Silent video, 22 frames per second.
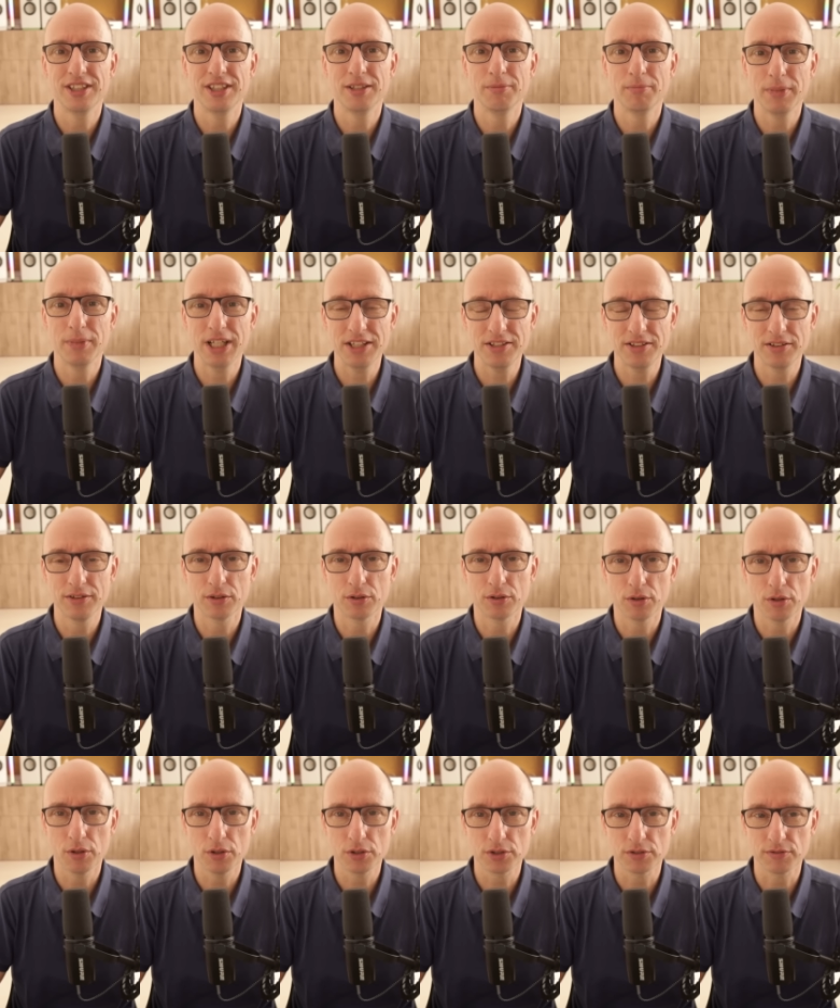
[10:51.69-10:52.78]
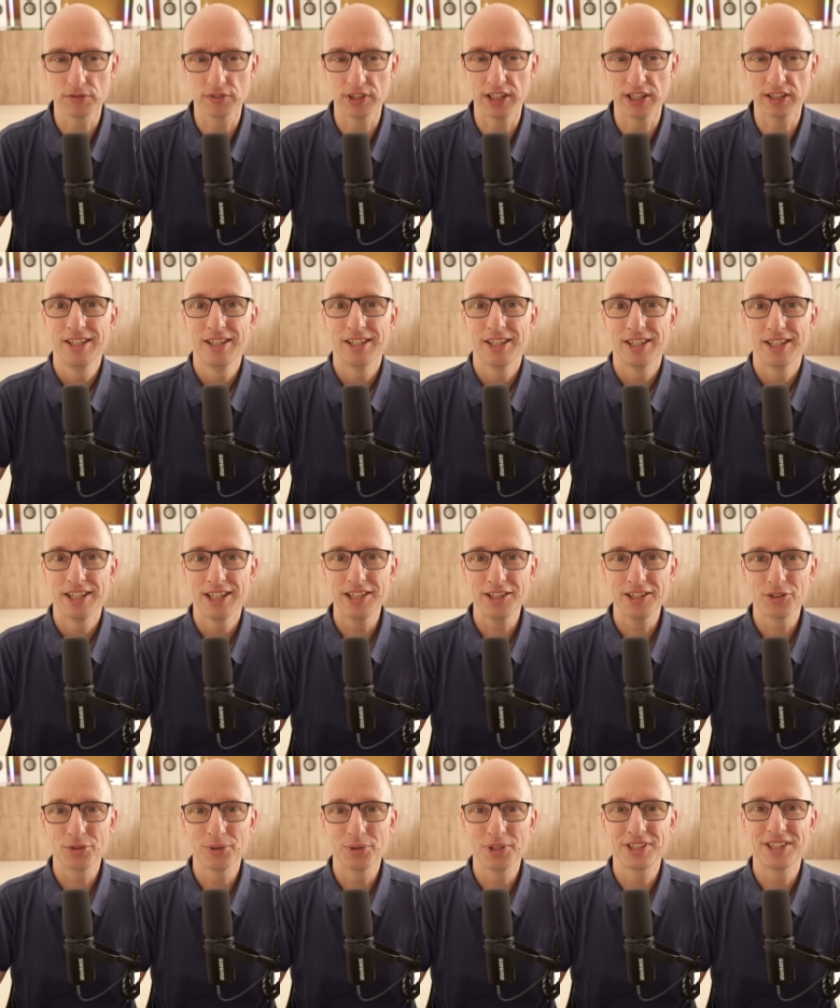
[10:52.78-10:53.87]
Imagine the cost of that.
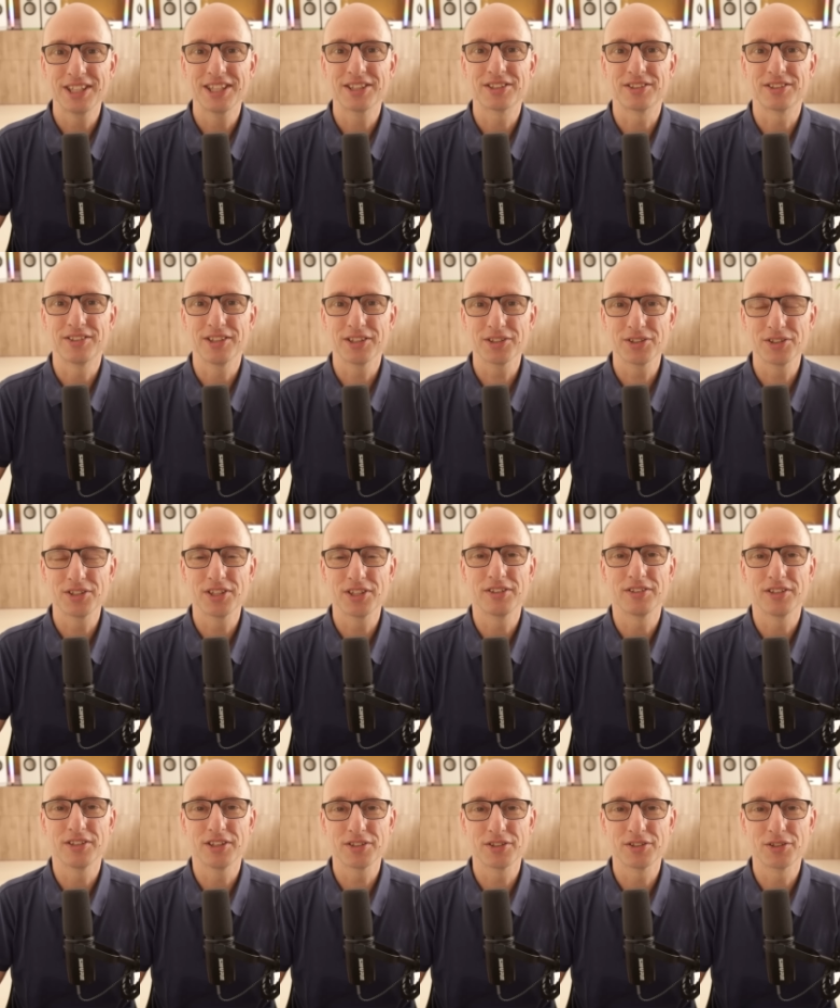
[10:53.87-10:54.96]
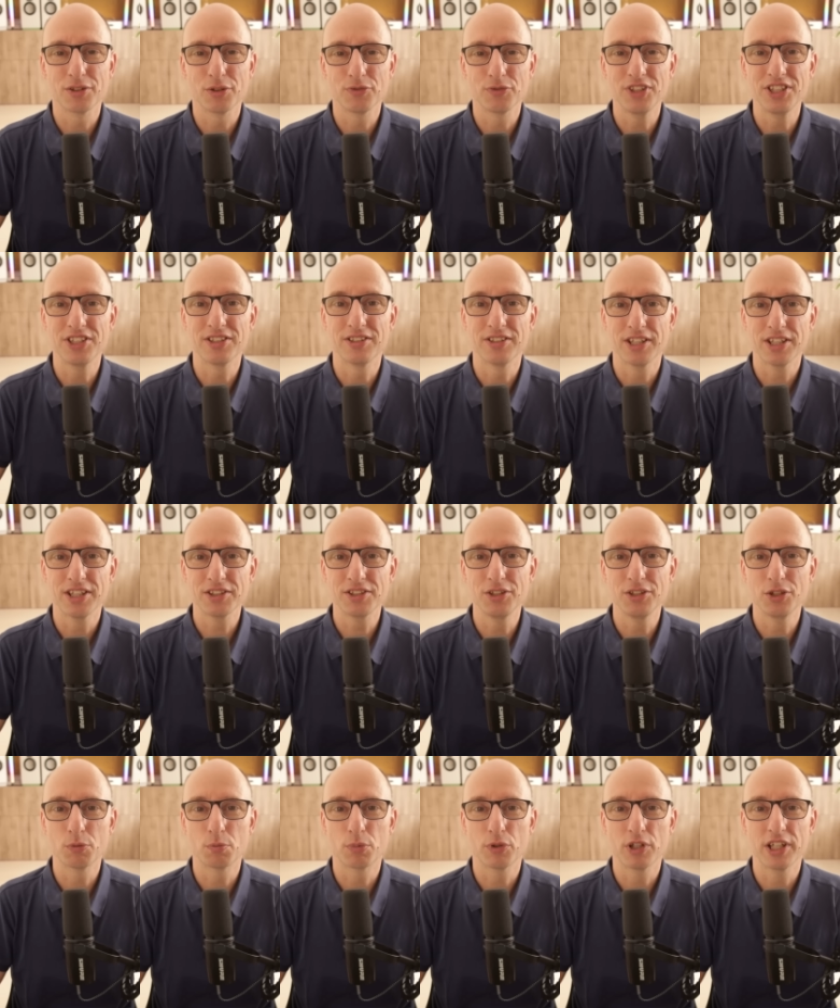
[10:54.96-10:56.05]
Electronics has dozens and dozens of these nasty
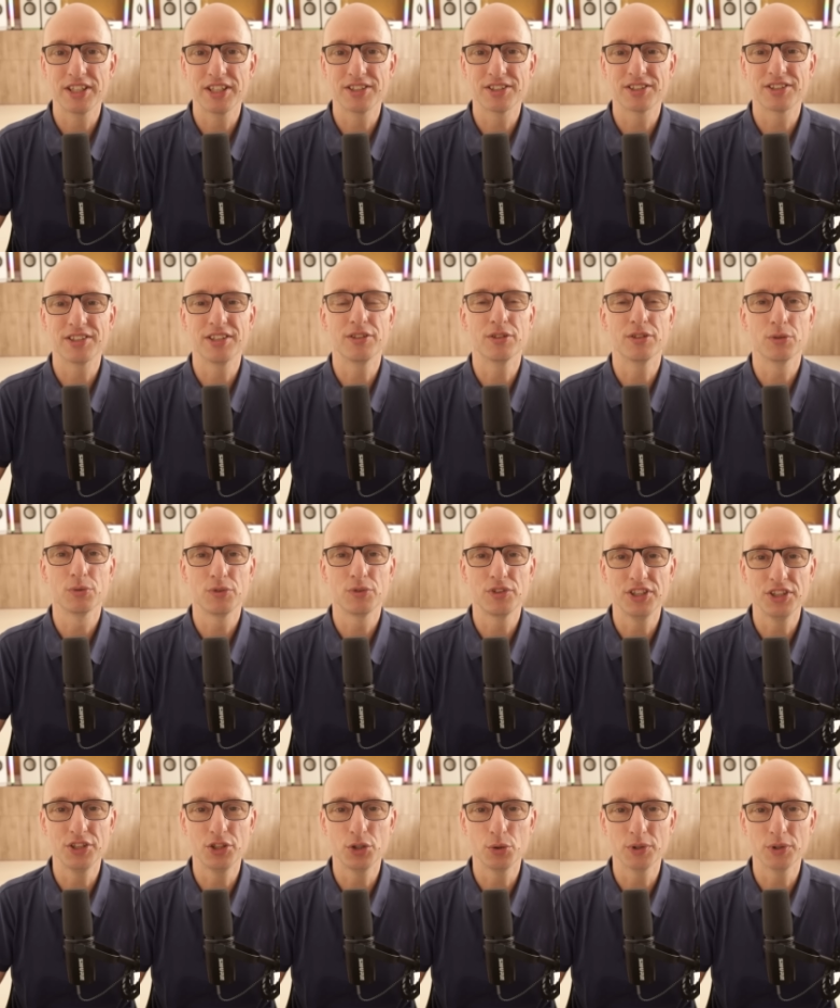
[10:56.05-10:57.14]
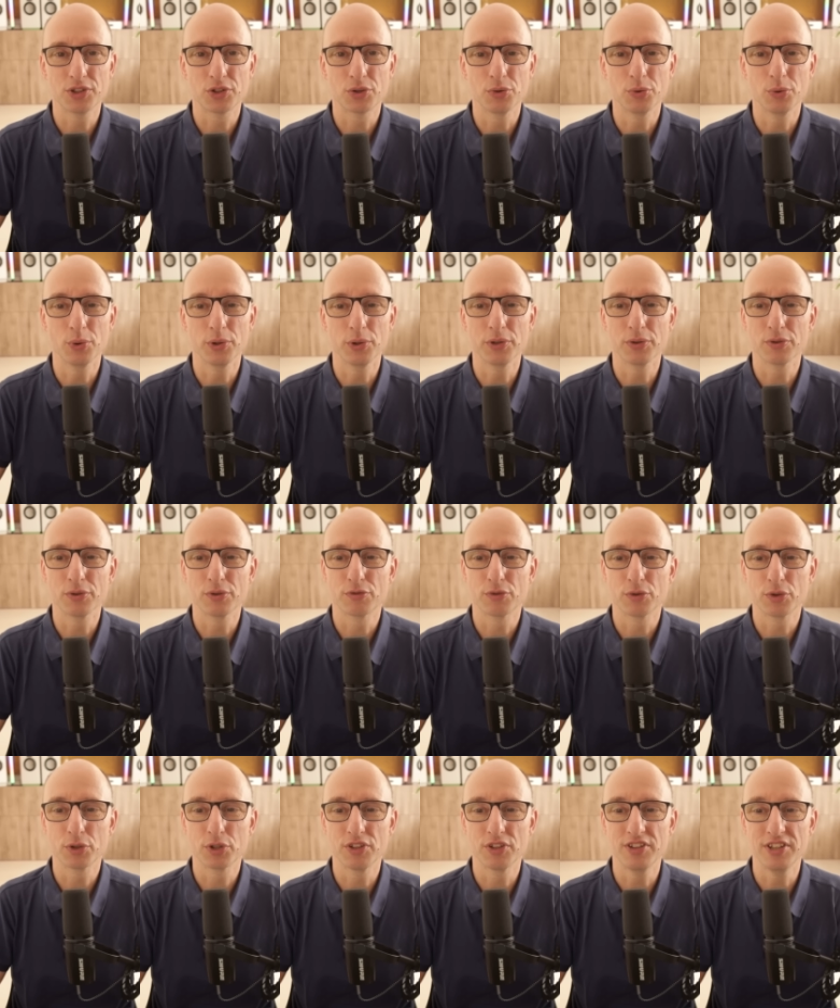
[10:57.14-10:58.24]
surprises they don't teach you at school or
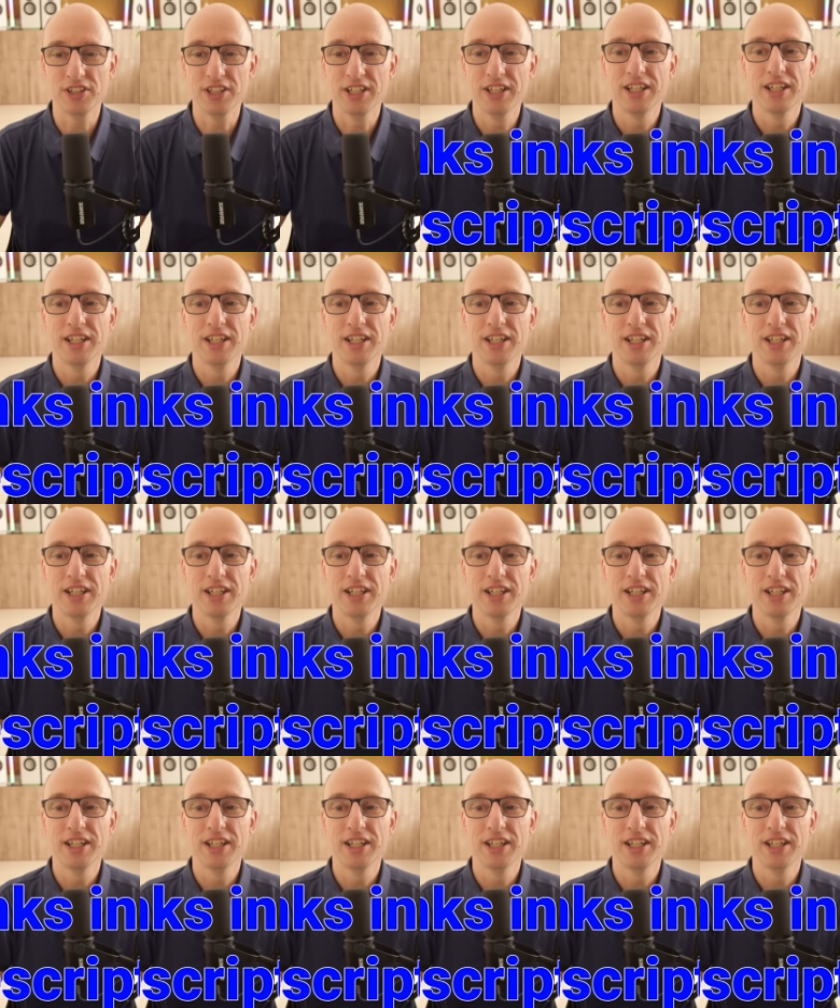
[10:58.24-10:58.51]
university,